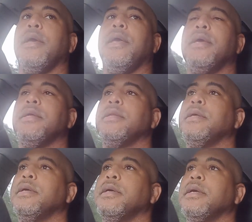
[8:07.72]
And
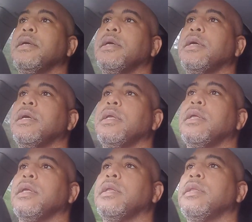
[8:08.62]

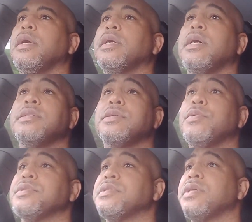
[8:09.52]
there are
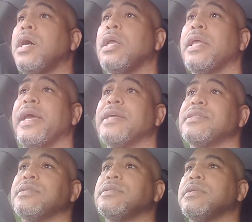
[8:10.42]
consequences to all our
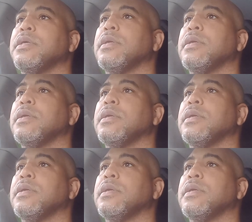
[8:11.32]
actions.